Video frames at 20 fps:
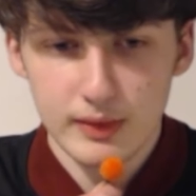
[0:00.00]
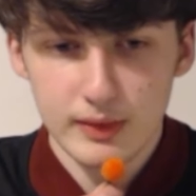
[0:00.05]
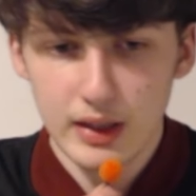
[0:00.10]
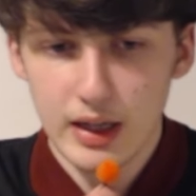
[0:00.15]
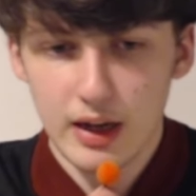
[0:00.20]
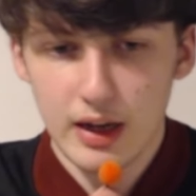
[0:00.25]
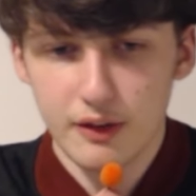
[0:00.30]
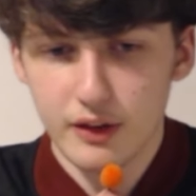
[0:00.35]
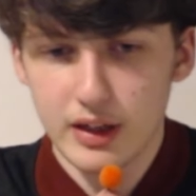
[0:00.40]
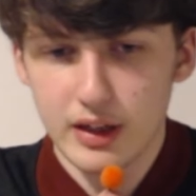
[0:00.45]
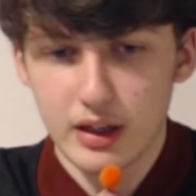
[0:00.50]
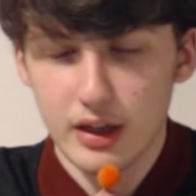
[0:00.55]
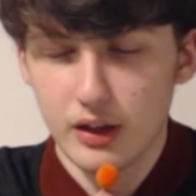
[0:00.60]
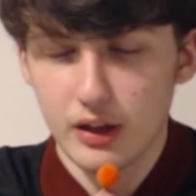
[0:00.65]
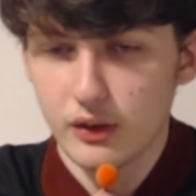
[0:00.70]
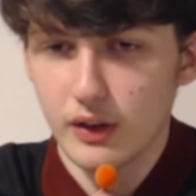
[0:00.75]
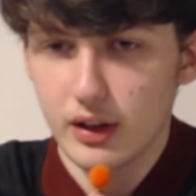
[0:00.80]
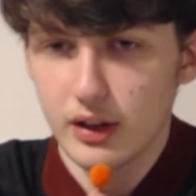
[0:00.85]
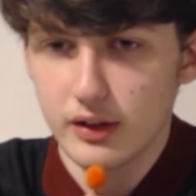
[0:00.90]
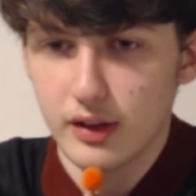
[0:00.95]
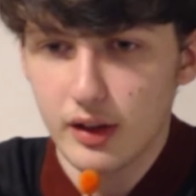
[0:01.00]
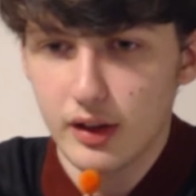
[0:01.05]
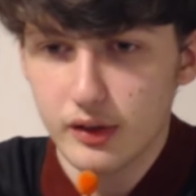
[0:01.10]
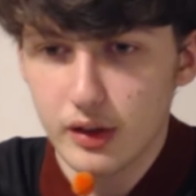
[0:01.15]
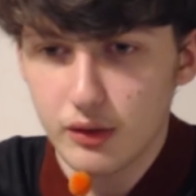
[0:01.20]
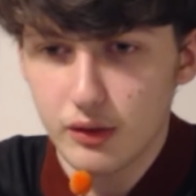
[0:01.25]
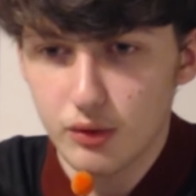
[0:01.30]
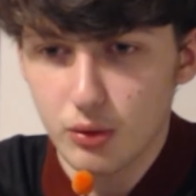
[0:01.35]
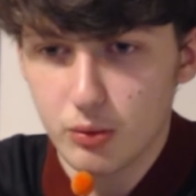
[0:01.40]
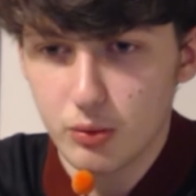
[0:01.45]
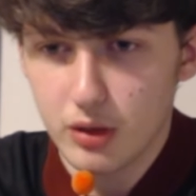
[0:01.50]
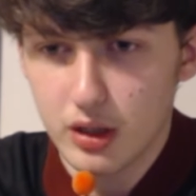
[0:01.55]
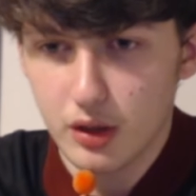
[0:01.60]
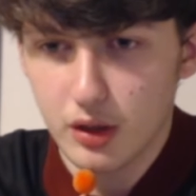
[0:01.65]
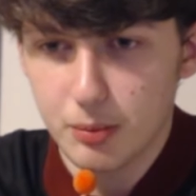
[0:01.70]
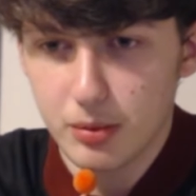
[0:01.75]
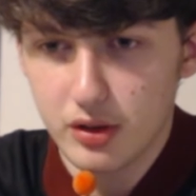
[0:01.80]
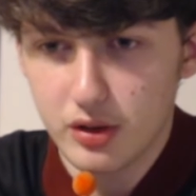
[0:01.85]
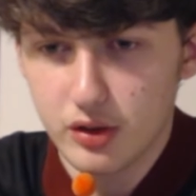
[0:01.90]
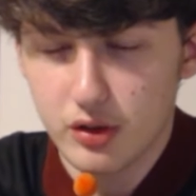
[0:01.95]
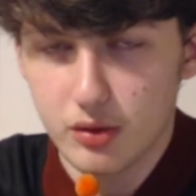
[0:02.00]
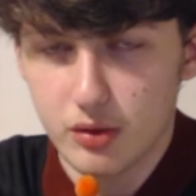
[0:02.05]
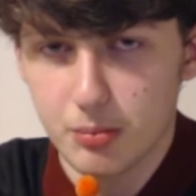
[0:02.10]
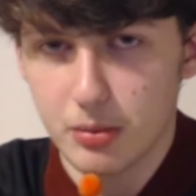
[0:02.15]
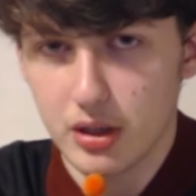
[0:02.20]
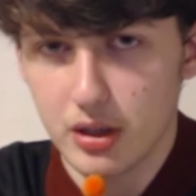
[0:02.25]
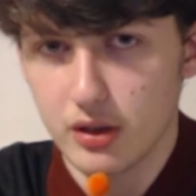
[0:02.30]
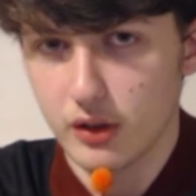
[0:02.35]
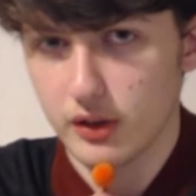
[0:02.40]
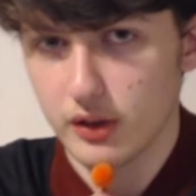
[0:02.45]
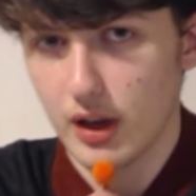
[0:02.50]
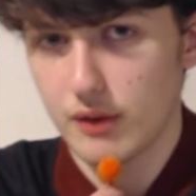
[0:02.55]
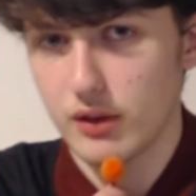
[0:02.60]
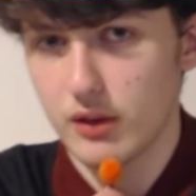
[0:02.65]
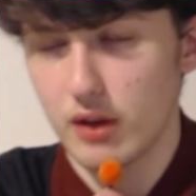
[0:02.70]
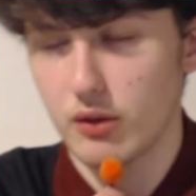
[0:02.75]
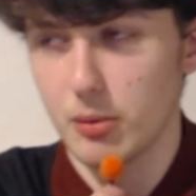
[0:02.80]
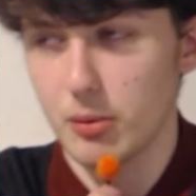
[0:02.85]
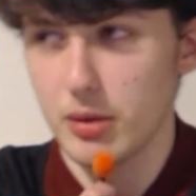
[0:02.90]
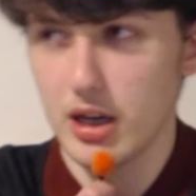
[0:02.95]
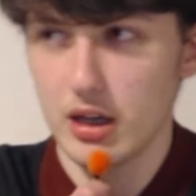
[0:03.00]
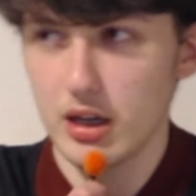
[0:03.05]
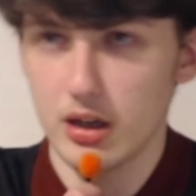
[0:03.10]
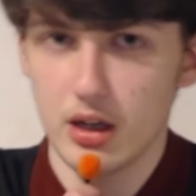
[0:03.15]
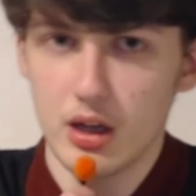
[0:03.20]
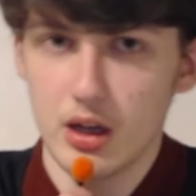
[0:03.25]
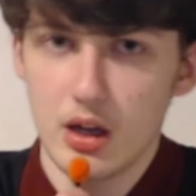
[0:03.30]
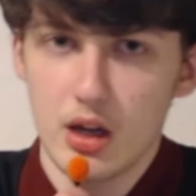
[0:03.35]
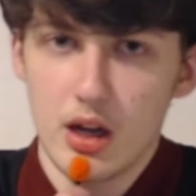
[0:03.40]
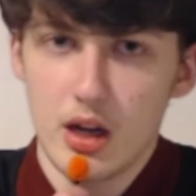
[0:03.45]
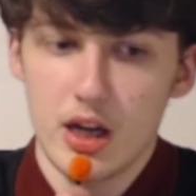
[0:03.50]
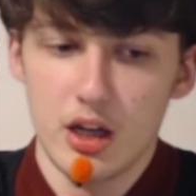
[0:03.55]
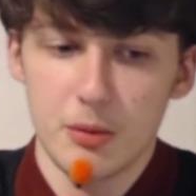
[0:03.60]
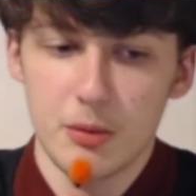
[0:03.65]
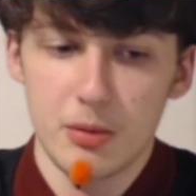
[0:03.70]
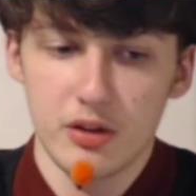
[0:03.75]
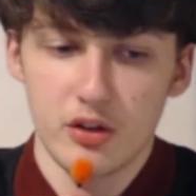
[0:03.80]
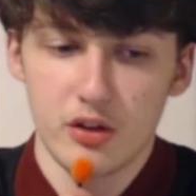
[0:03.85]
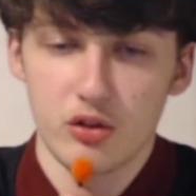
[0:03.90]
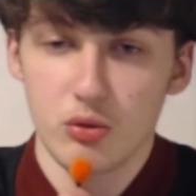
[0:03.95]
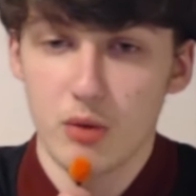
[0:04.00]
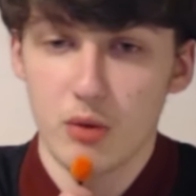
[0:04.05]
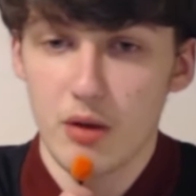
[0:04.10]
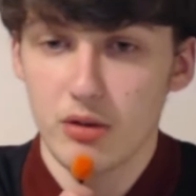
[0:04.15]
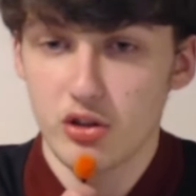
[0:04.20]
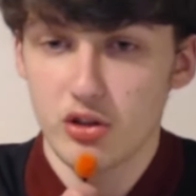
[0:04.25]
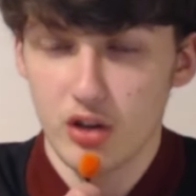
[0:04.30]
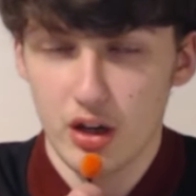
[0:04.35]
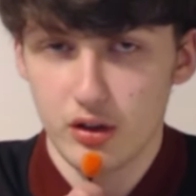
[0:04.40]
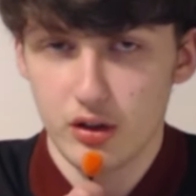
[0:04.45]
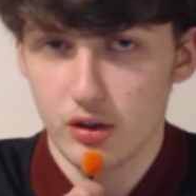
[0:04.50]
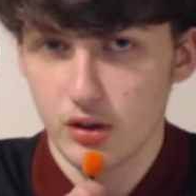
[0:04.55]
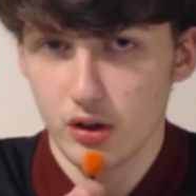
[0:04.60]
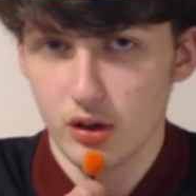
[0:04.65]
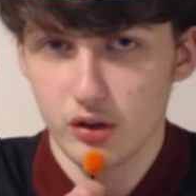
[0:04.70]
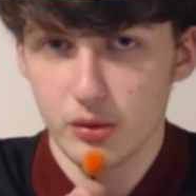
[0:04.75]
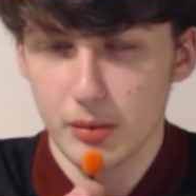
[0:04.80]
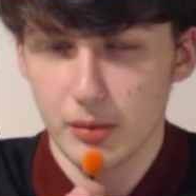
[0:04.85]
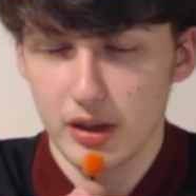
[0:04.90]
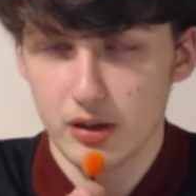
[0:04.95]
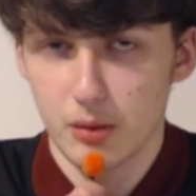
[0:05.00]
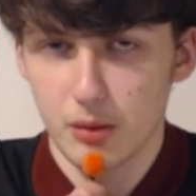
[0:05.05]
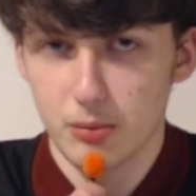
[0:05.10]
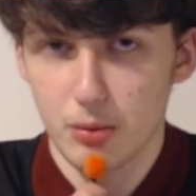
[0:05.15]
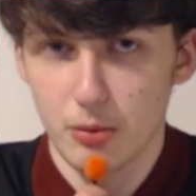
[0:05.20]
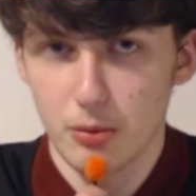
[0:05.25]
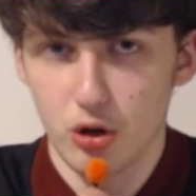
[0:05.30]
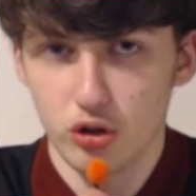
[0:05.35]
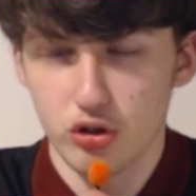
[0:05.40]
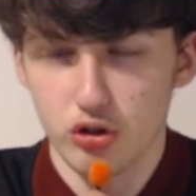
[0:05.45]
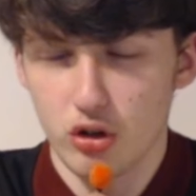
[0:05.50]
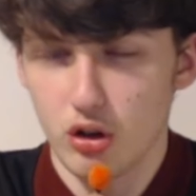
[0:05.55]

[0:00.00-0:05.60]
I think it's fantastic that we're in this position, because I've never been in a position where we're chasing automatic promotion.